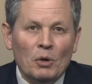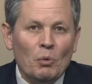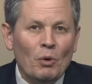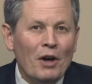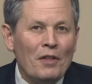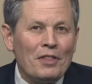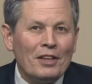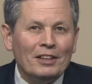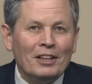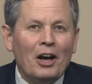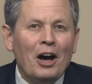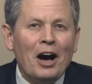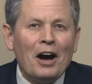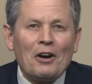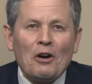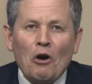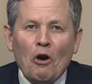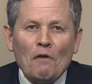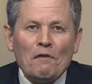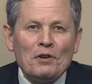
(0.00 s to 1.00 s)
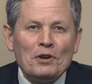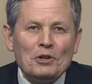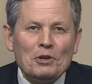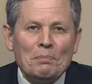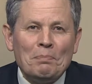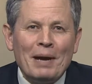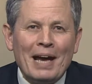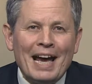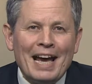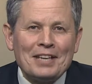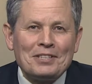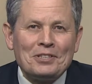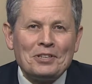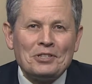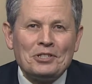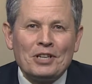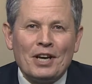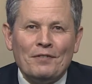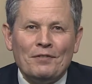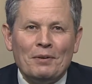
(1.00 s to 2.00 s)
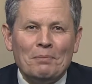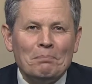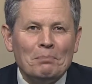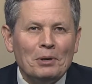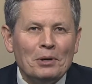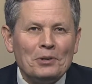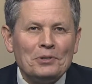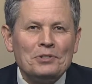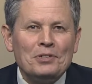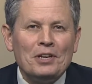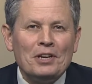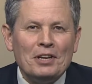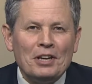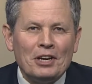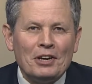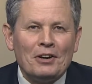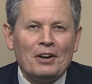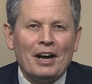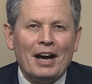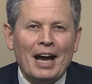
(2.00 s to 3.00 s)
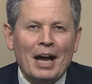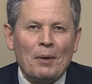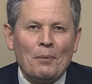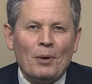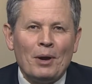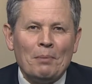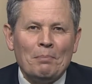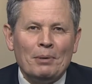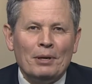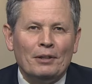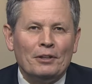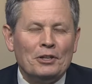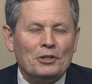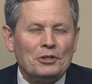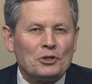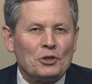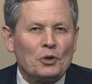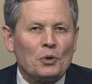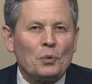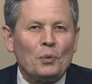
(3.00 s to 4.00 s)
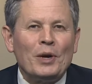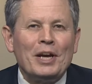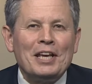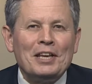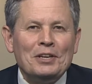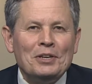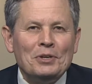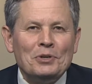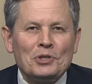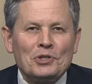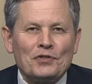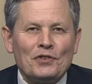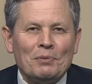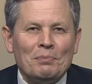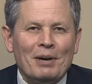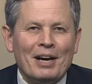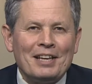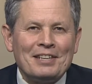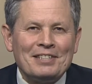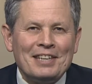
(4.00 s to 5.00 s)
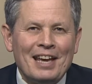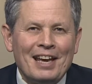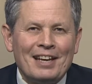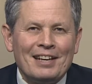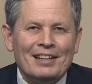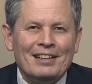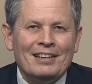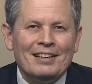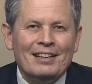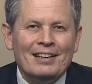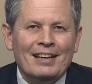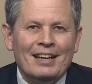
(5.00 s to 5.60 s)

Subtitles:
Well, the long overdue passage of a multi-year highway bill is great news for Montana,